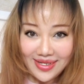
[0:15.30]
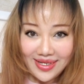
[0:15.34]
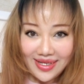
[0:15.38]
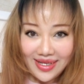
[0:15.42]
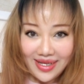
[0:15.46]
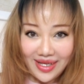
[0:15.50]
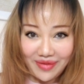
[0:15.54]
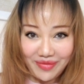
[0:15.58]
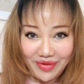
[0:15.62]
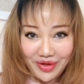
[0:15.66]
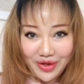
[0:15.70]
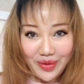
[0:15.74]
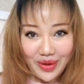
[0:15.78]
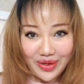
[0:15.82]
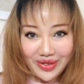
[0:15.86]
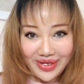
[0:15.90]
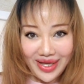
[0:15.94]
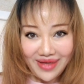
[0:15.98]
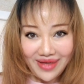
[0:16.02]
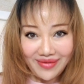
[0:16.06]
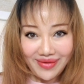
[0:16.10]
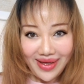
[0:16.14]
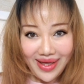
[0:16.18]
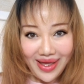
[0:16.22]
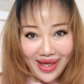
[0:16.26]
If you want to
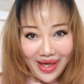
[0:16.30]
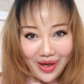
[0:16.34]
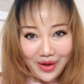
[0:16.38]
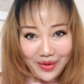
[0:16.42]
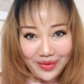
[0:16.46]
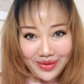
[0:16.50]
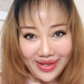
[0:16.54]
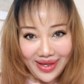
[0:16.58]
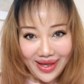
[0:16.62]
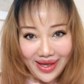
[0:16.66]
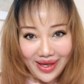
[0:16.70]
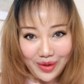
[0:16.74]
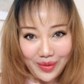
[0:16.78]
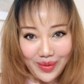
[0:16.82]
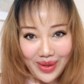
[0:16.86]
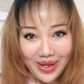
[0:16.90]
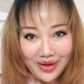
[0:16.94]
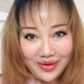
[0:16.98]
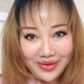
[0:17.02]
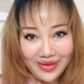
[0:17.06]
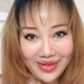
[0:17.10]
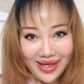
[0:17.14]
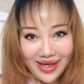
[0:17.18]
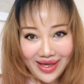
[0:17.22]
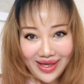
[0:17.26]
have a healthier,
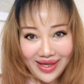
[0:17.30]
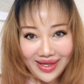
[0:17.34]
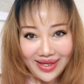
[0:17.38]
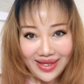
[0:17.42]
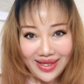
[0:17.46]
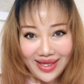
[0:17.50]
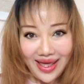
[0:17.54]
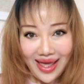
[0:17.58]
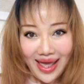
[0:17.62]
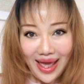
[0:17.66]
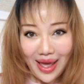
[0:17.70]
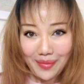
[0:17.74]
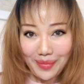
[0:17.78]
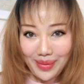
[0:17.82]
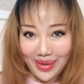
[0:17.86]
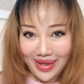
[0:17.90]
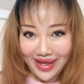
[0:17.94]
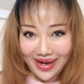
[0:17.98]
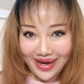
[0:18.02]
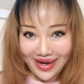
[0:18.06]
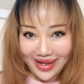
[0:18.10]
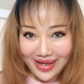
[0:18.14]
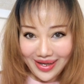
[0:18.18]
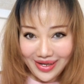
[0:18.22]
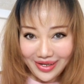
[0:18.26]
wealthier, happier
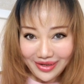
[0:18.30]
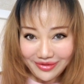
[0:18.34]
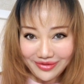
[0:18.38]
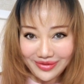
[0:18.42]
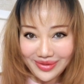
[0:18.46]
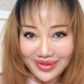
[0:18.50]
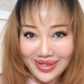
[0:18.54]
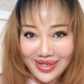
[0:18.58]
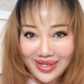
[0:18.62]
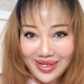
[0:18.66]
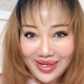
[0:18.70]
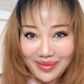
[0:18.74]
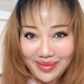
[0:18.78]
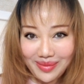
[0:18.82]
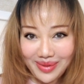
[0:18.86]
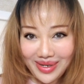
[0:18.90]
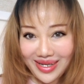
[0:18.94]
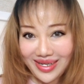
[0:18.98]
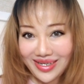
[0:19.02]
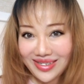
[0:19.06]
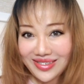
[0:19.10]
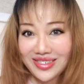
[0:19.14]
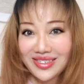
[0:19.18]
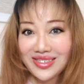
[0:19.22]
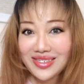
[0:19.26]
life,
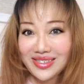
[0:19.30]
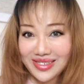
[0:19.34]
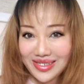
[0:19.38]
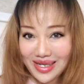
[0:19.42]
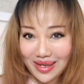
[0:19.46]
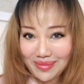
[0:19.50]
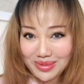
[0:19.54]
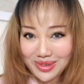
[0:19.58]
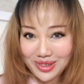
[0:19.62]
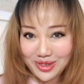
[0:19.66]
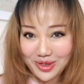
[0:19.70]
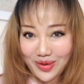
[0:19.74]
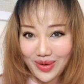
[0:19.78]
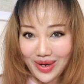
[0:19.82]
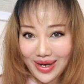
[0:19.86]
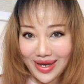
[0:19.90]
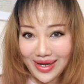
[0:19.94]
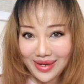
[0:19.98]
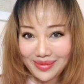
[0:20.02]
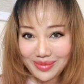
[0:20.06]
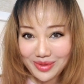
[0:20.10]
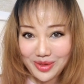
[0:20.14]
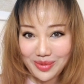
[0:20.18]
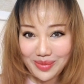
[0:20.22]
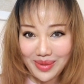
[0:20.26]
please
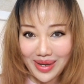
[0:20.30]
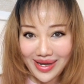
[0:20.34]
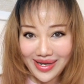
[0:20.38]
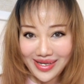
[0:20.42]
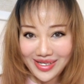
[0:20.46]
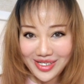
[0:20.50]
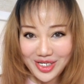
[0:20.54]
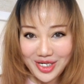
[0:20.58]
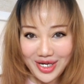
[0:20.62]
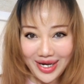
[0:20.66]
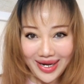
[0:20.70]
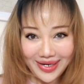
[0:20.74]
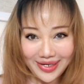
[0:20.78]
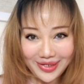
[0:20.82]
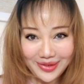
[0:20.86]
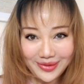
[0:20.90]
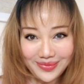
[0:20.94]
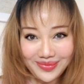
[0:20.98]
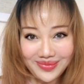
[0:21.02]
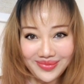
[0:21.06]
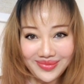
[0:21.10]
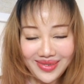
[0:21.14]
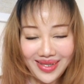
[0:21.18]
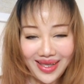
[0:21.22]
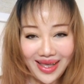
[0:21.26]
subscribe to my channel,
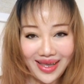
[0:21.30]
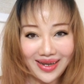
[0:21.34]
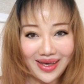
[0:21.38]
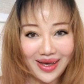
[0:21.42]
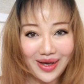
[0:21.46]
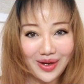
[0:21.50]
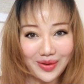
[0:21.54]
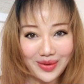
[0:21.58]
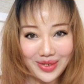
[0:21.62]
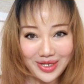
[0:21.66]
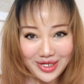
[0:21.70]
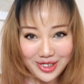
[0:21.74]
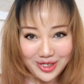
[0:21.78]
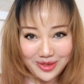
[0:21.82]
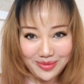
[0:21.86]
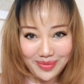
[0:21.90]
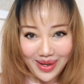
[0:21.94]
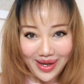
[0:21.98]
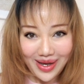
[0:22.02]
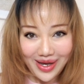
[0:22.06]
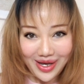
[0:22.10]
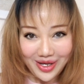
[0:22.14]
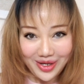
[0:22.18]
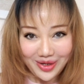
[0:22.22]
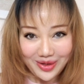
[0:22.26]
and I'll
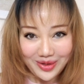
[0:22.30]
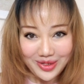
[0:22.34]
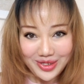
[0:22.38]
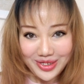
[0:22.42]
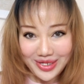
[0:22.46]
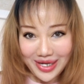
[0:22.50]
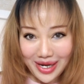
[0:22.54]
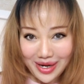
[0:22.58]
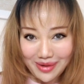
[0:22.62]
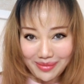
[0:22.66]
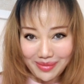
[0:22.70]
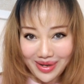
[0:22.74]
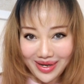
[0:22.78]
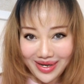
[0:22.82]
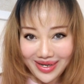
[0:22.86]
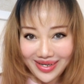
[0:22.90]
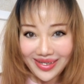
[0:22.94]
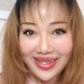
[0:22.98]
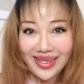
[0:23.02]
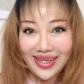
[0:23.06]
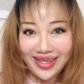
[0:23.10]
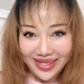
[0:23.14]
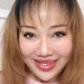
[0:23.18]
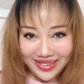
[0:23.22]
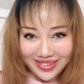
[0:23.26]
inspire you, share my
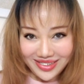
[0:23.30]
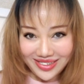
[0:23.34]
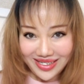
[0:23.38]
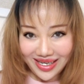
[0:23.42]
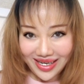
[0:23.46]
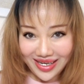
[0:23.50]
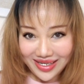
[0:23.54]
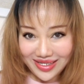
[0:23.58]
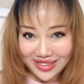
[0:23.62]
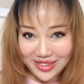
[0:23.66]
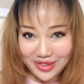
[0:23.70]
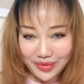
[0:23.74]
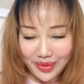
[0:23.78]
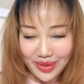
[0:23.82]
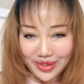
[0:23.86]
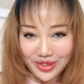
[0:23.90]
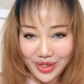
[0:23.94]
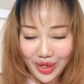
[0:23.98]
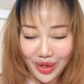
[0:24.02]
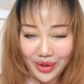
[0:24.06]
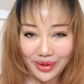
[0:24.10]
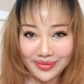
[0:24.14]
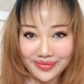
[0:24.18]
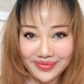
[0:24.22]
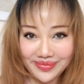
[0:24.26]
insights with you.